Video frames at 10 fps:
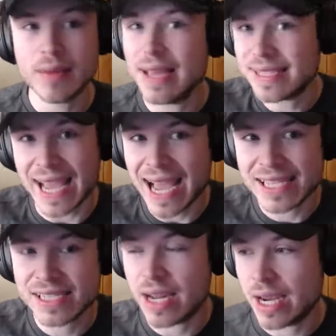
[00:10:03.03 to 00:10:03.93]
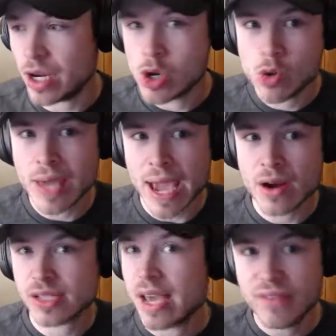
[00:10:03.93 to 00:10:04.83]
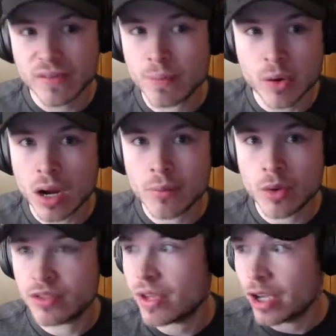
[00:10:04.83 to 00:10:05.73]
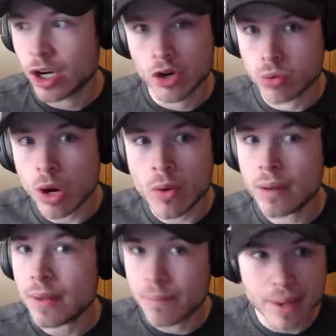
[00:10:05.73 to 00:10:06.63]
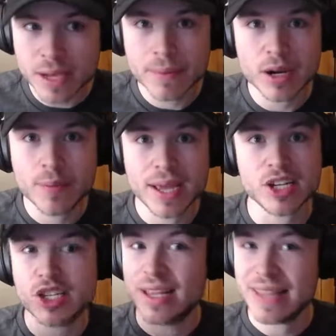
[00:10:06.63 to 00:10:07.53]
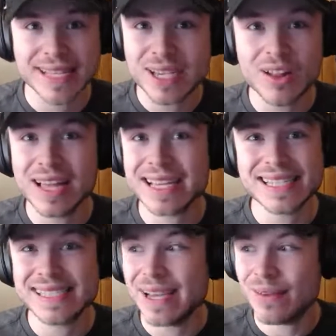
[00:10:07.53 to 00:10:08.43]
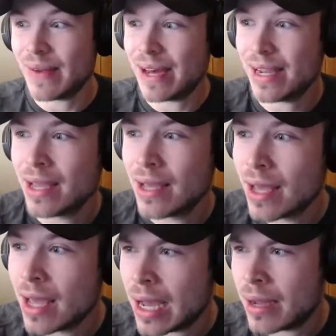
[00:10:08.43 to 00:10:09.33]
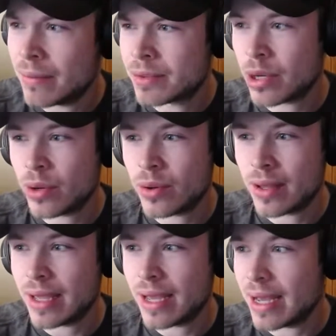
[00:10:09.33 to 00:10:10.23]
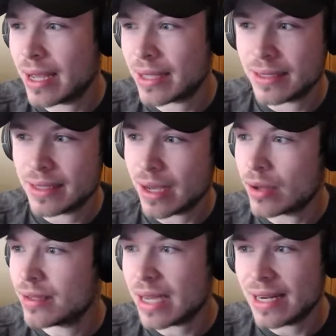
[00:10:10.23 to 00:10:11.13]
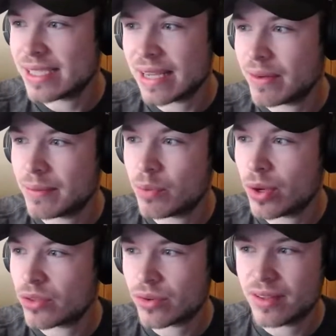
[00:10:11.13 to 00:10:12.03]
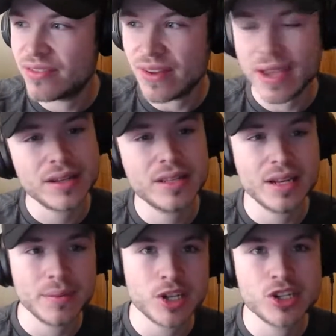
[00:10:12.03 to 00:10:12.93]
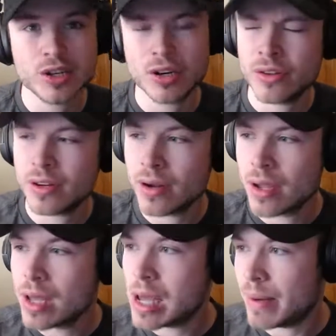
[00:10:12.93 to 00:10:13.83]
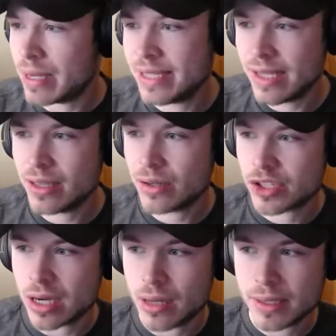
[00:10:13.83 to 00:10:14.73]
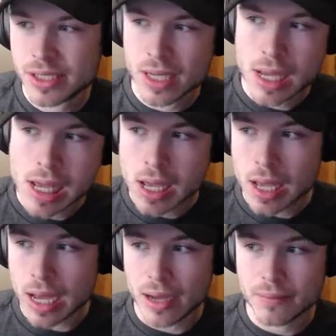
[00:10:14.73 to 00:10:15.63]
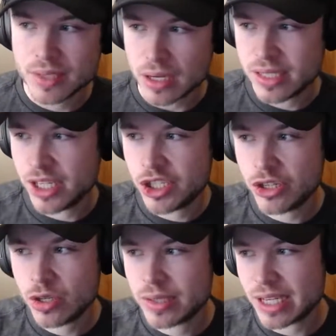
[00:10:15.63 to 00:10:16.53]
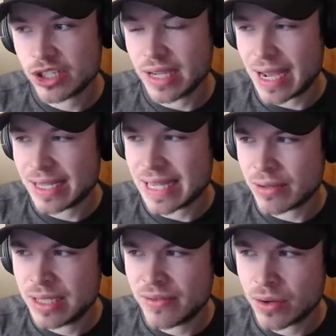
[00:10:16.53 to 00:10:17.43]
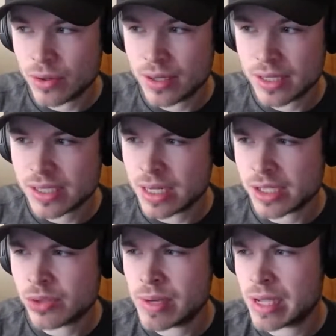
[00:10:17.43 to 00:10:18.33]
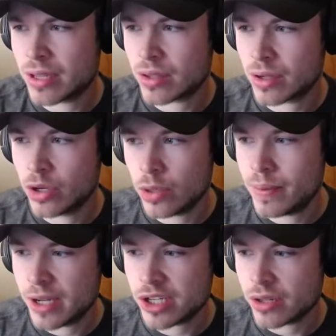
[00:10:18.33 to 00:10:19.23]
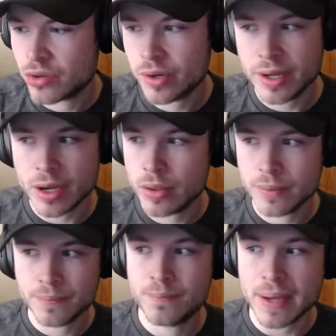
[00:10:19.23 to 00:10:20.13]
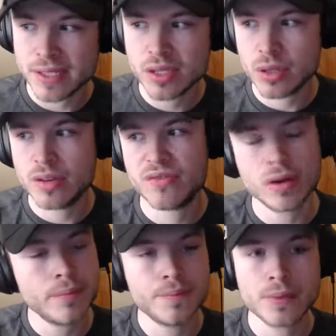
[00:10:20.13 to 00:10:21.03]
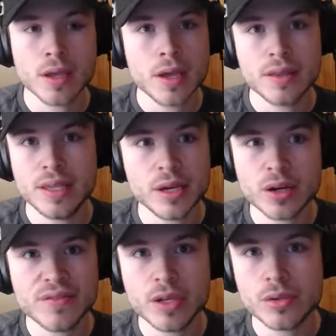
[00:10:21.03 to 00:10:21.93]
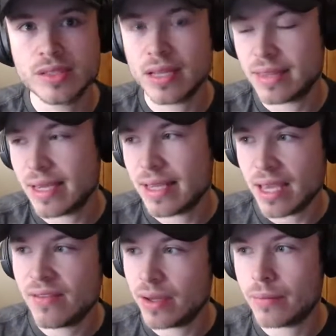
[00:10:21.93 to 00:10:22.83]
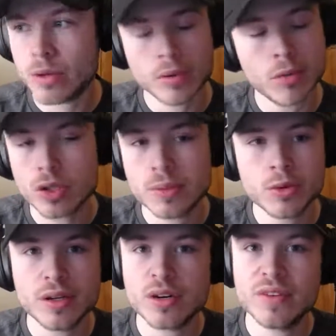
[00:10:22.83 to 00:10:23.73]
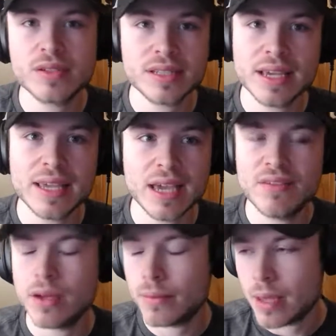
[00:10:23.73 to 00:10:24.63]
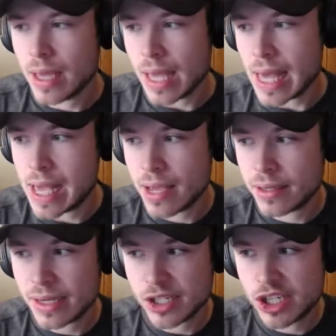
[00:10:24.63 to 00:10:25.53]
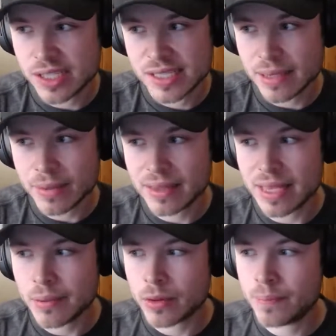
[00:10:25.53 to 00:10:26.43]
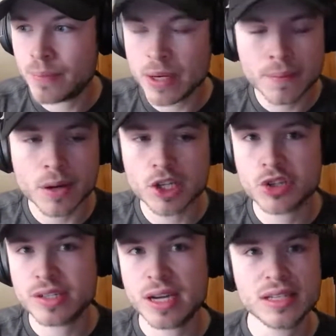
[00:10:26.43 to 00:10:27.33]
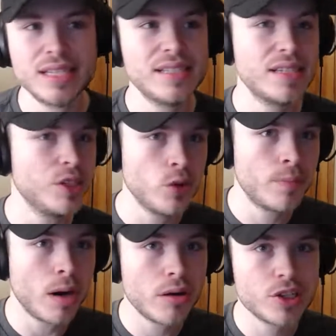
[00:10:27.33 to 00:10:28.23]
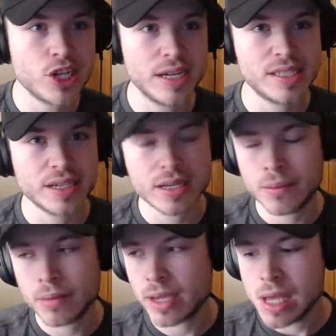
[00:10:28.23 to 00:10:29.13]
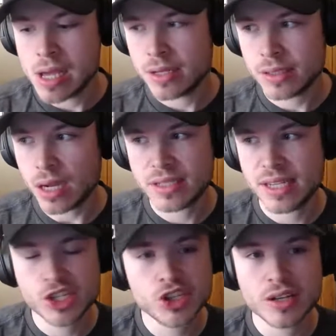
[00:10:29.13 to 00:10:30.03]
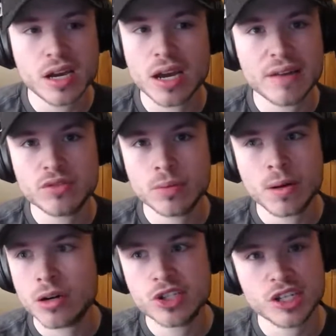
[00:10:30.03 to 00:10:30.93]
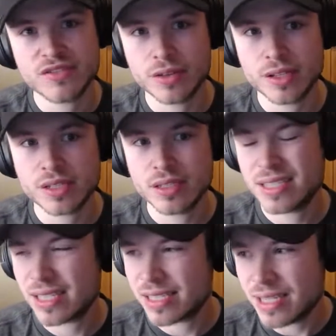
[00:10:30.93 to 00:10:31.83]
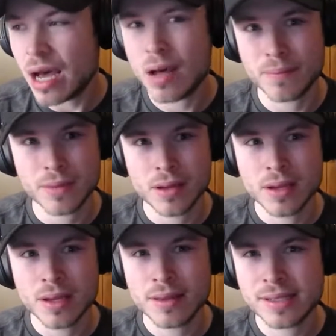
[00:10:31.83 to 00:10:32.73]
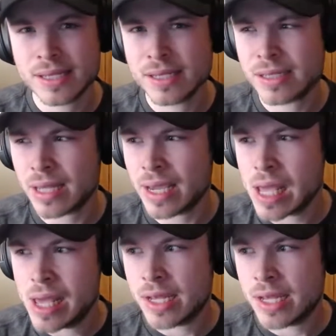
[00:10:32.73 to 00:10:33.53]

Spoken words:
It's asinine. Who cares? If you have a problem with it, grow up, make a better pitch. That's all I can say about it. So on 97.3, The Fan that I mentioned earlier about Tingler's comments, Tatis Jr. was actually asked how difficult it is to not swing a good pitch on 3-0. And basically from the interviews that they gave him, there were multiple interviews that they gave him, and it just seemed like they were peer pressuring Tatis into apologizing. And I'm like, Tatis should not have to apologize for this. This is dumb. This is like